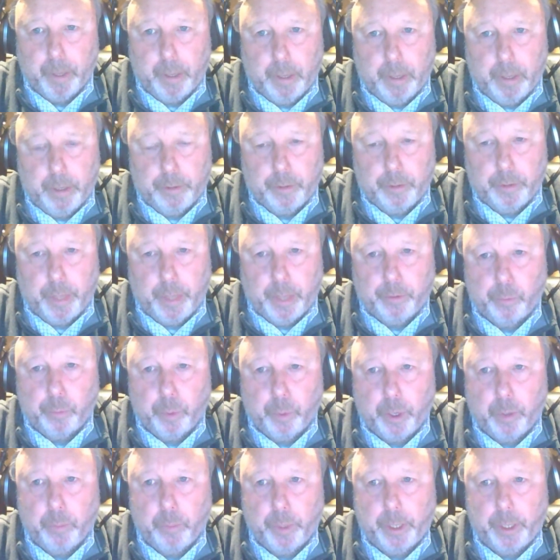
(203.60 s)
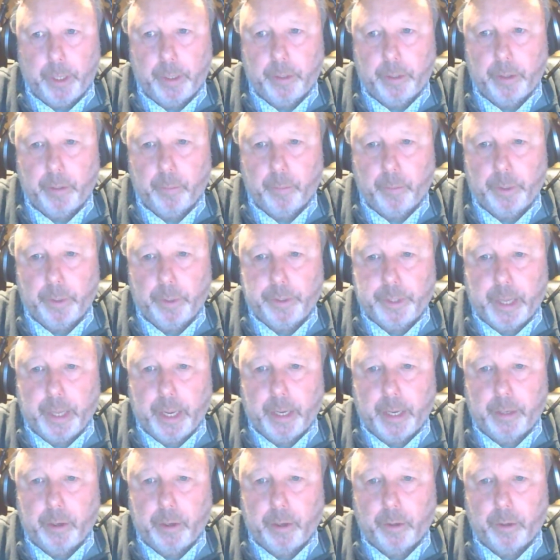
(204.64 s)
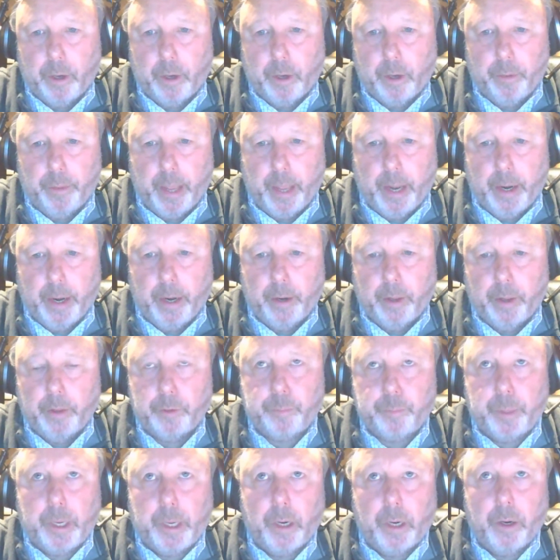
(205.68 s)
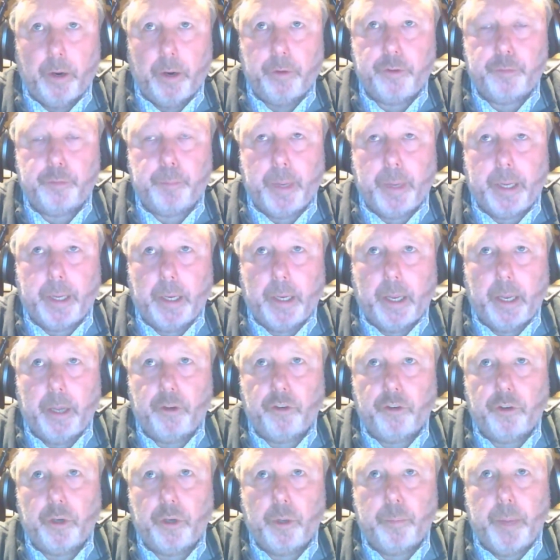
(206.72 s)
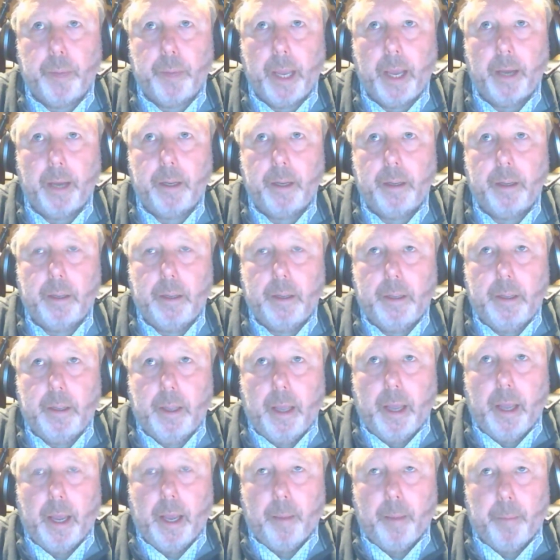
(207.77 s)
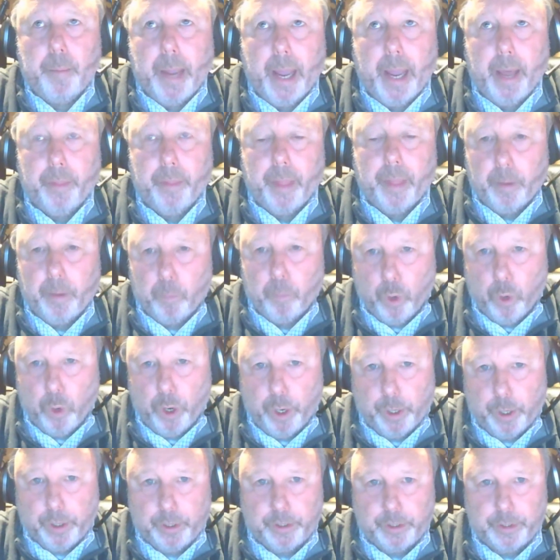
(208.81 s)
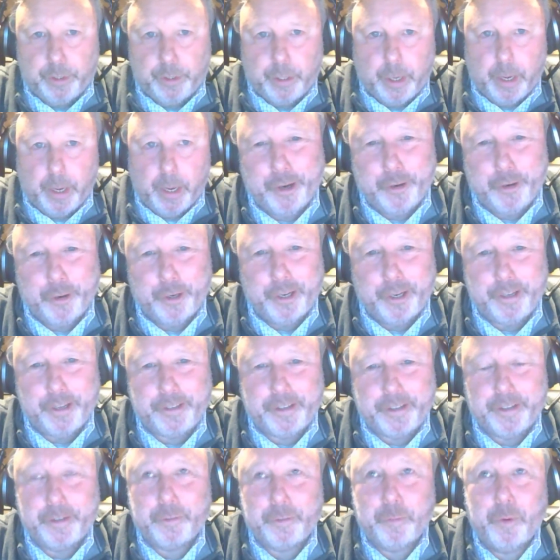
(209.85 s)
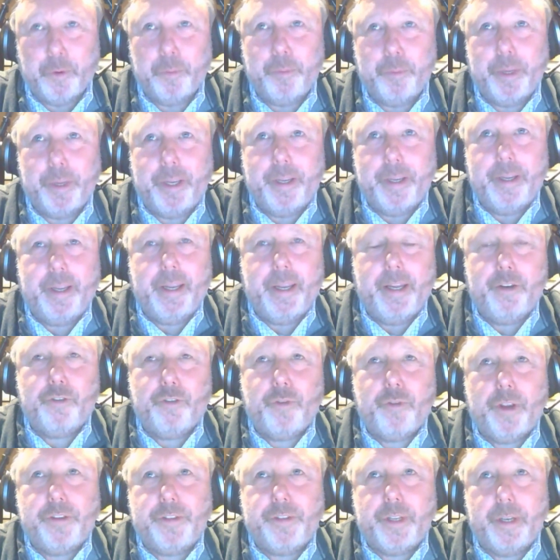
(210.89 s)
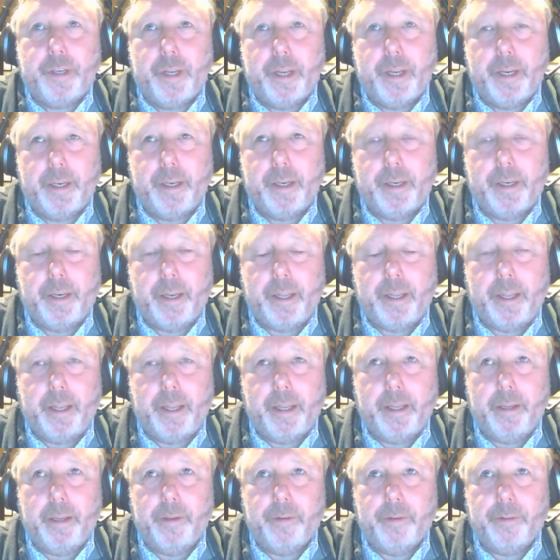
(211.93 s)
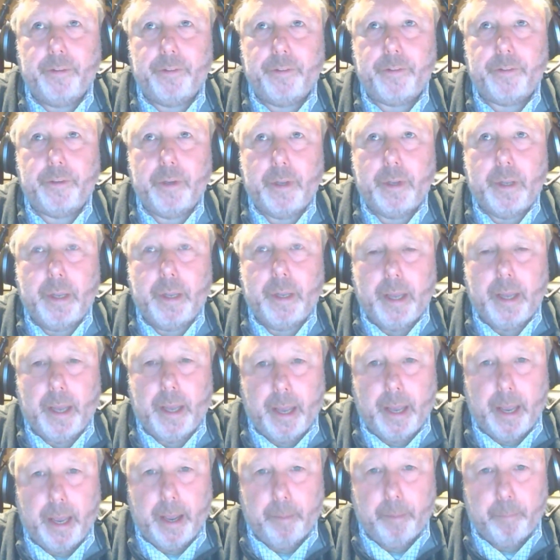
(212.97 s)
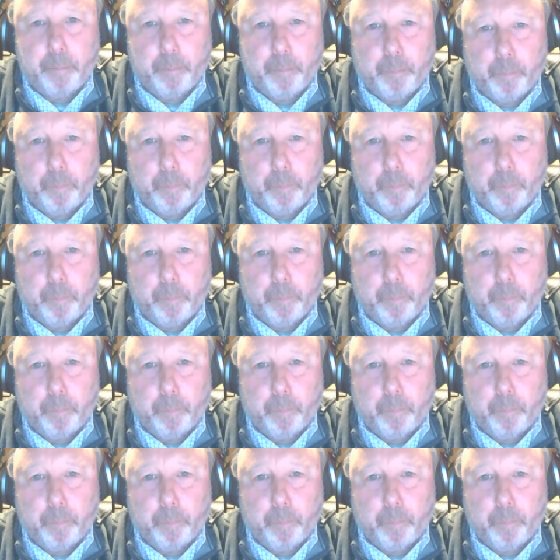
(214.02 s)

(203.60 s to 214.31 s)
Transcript: So that's where we stand on that. I know there's been a lot of speculation about how that works. Your listeners will be interested in is, how